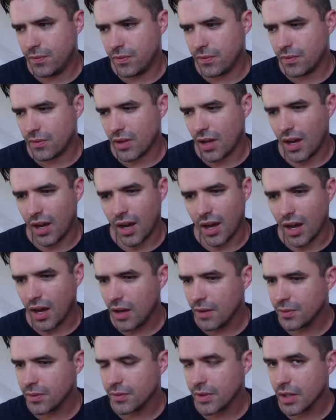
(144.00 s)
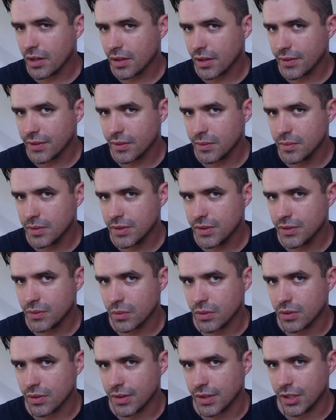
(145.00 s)
half of our customers
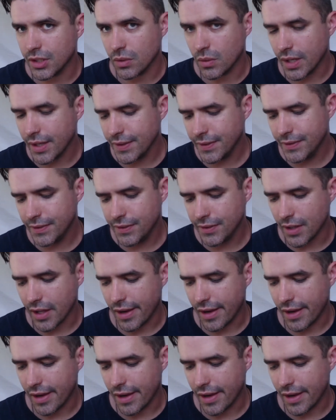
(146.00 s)
were in the US,